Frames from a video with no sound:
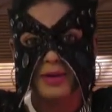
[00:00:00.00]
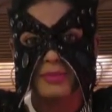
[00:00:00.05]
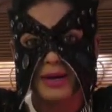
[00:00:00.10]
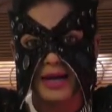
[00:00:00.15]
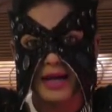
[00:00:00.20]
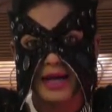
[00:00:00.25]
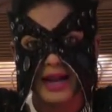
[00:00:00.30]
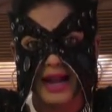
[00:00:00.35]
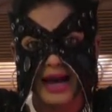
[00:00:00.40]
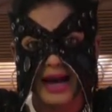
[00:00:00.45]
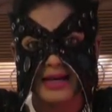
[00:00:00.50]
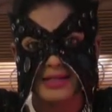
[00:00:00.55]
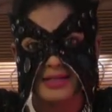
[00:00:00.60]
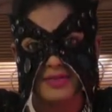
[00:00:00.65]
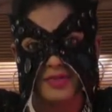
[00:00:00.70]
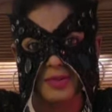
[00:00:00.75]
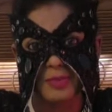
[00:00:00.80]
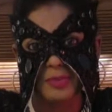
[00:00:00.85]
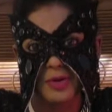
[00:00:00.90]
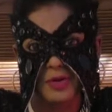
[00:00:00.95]
to be an ass
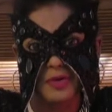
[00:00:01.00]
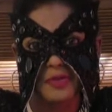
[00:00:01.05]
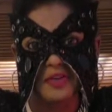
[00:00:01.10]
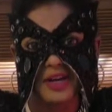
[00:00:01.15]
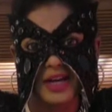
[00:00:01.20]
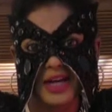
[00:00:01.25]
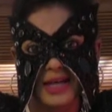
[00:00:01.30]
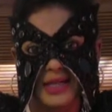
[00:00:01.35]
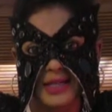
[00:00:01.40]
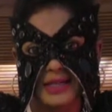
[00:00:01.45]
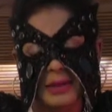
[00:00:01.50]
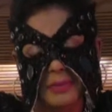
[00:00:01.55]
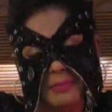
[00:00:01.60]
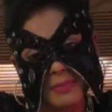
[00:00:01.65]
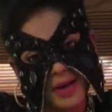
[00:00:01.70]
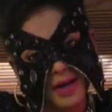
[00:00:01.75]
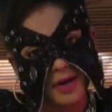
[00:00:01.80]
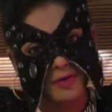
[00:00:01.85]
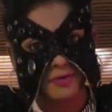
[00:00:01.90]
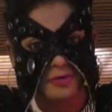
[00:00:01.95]
of the movie,
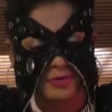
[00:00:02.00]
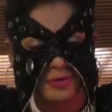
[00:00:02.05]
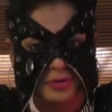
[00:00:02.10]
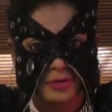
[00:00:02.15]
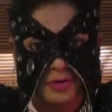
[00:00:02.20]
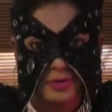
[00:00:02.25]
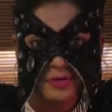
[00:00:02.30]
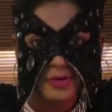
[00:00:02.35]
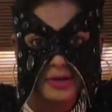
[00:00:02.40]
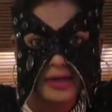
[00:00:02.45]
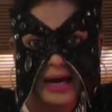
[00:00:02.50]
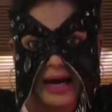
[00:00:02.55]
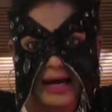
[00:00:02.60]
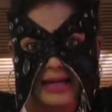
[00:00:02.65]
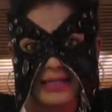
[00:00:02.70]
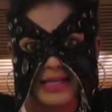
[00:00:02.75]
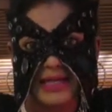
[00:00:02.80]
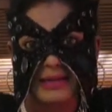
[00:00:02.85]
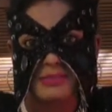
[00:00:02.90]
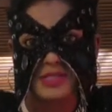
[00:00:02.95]
made a fool of your
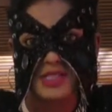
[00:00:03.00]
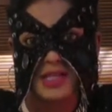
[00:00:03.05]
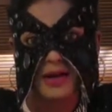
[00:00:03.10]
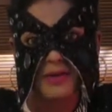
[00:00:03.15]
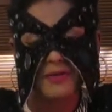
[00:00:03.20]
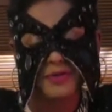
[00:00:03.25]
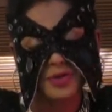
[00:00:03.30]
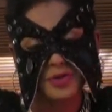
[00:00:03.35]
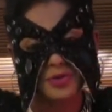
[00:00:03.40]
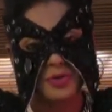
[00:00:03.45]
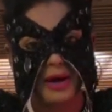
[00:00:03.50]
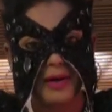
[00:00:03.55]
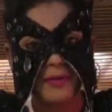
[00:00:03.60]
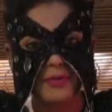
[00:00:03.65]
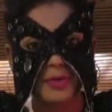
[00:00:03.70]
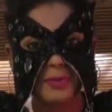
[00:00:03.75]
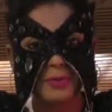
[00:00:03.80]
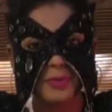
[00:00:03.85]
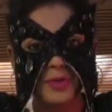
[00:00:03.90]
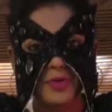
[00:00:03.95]
goddamn self
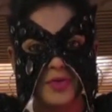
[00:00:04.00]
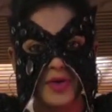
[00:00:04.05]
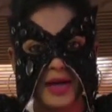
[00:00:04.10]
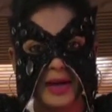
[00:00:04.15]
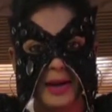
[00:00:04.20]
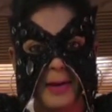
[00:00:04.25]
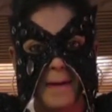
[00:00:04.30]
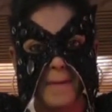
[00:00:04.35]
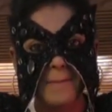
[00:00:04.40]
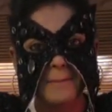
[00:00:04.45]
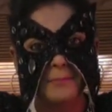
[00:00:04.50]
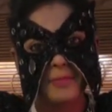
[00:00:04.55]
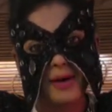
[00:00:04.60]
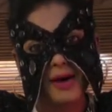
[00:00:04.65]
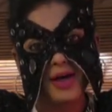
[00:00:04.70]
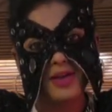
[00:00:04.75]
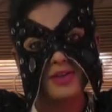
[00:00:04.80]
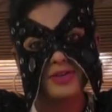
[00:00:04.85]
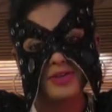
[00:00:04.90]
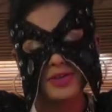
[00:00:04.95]
throughout the movie,
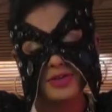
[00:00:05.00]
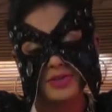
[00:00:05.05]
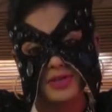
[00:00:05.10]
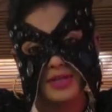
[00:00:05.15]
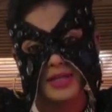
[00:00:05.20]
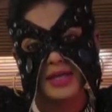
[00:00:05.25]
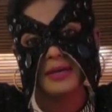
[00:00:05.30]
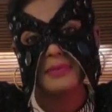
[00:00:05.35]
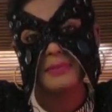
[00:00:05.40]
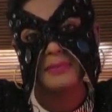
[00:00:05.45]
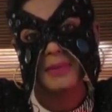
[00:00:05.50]
but you did